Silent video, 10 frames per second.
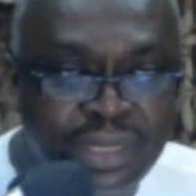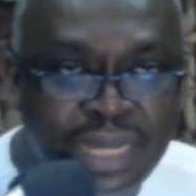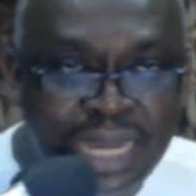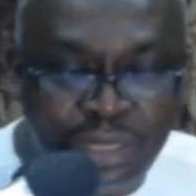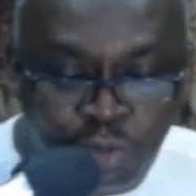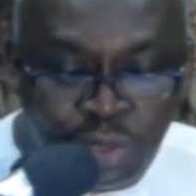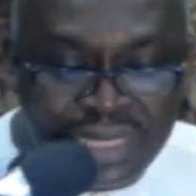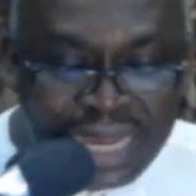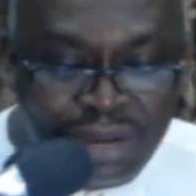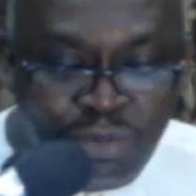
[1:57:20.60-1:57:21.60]
And
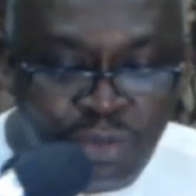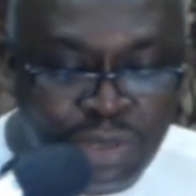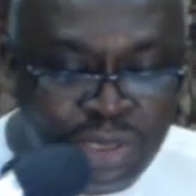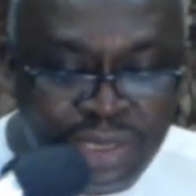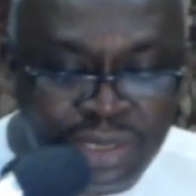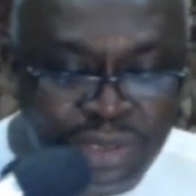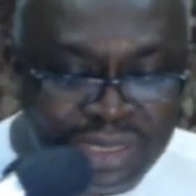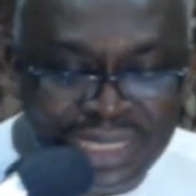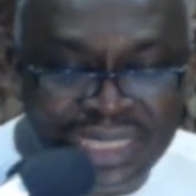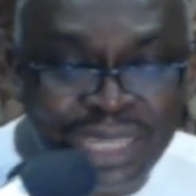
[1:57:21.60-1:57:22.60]
what I want you,
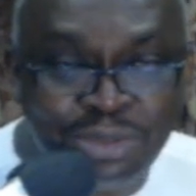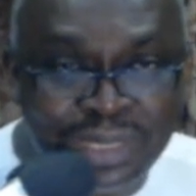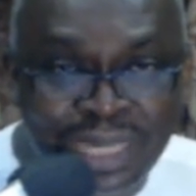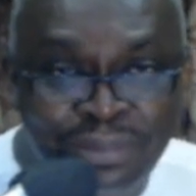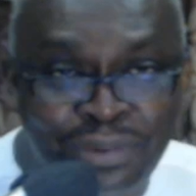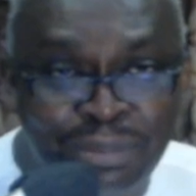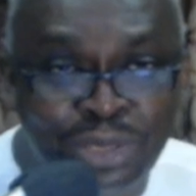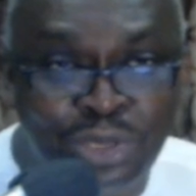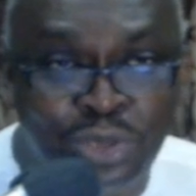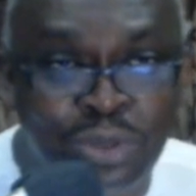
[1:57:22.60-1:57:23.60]
sister, to take from
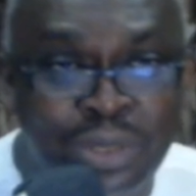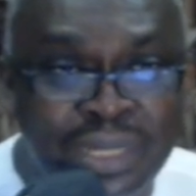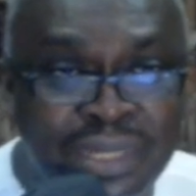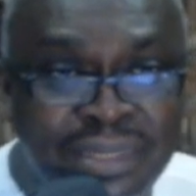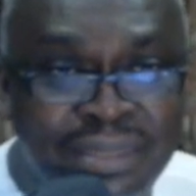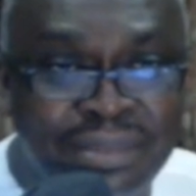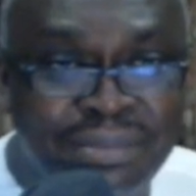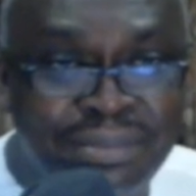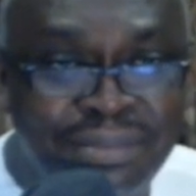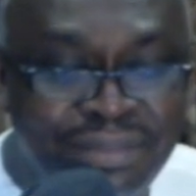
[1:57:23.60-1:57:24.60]
this story
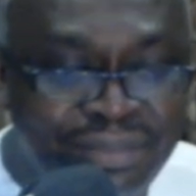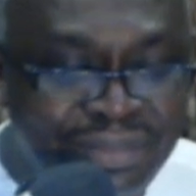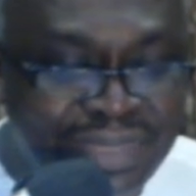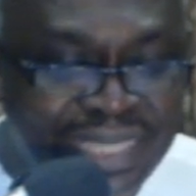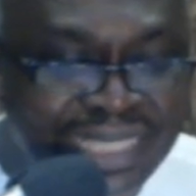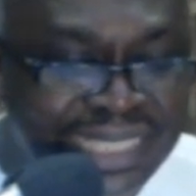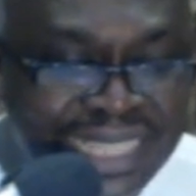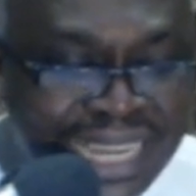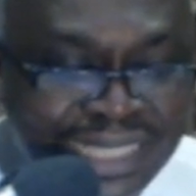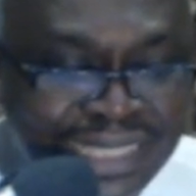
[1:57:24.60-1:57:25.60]
is
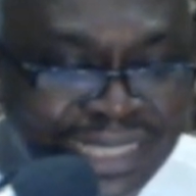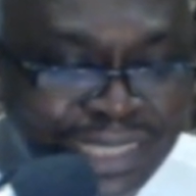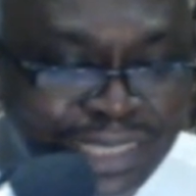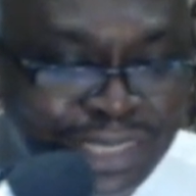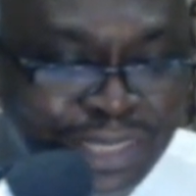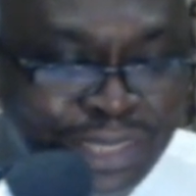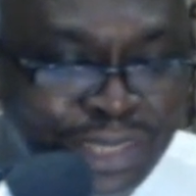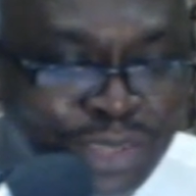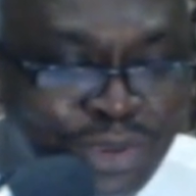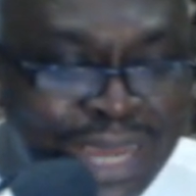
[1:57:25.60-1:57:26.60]
that
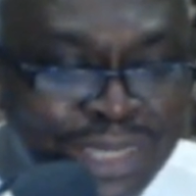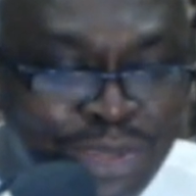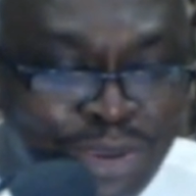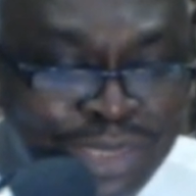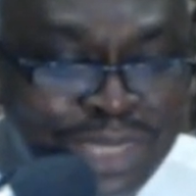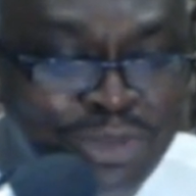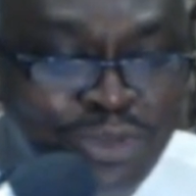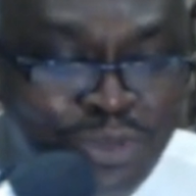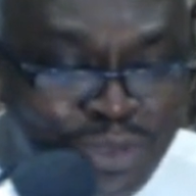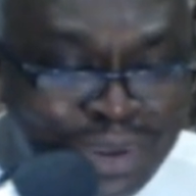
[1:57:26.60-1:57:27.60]
you are not the
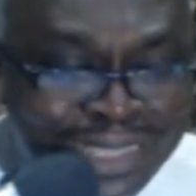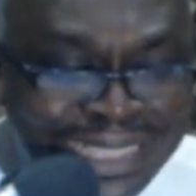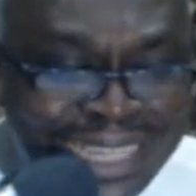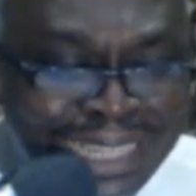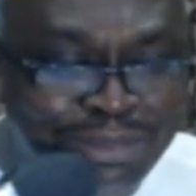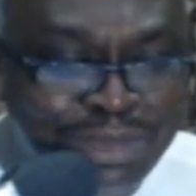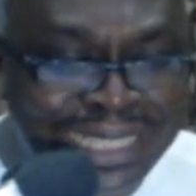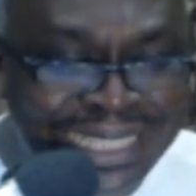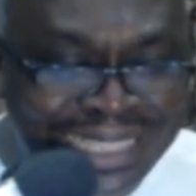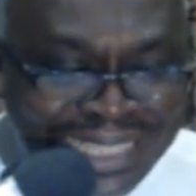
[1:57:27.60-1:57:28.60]
one that will
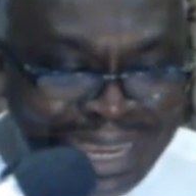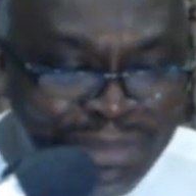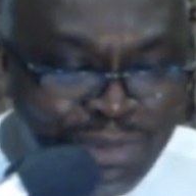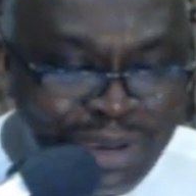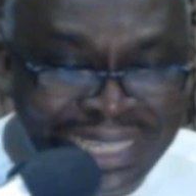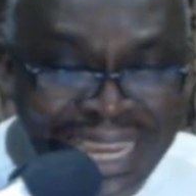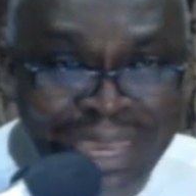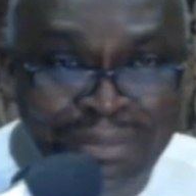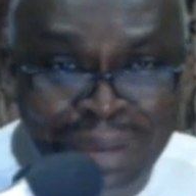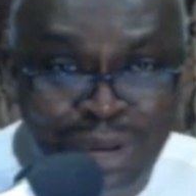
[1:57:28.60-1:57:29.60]
determine whether a
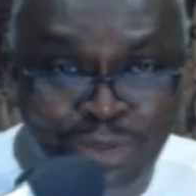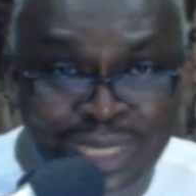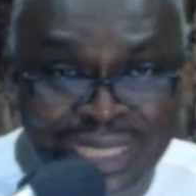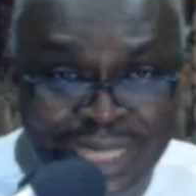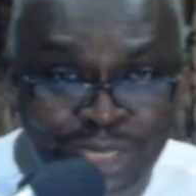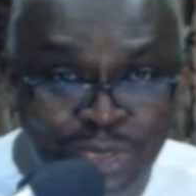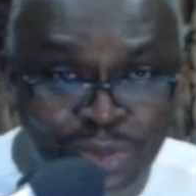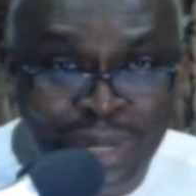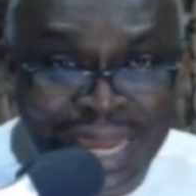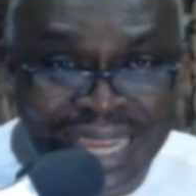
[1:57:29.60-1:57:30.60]
man will see
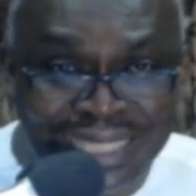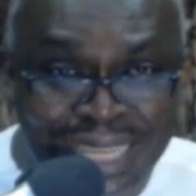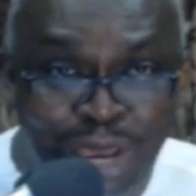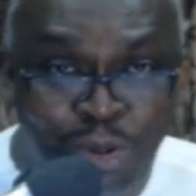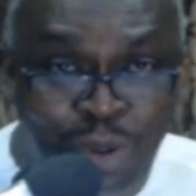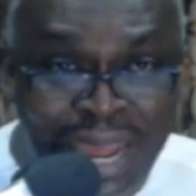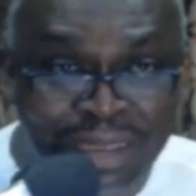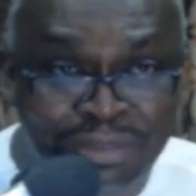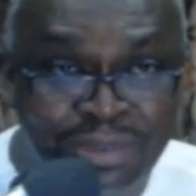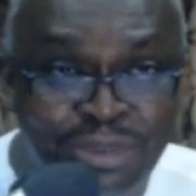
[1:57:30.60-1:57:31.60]
you as their
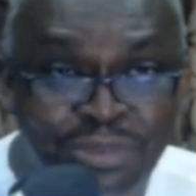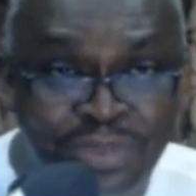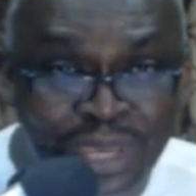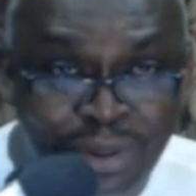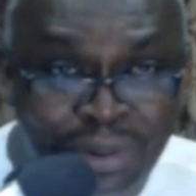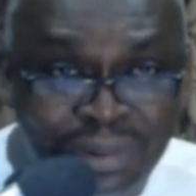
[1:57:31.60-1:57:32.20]
wife figure.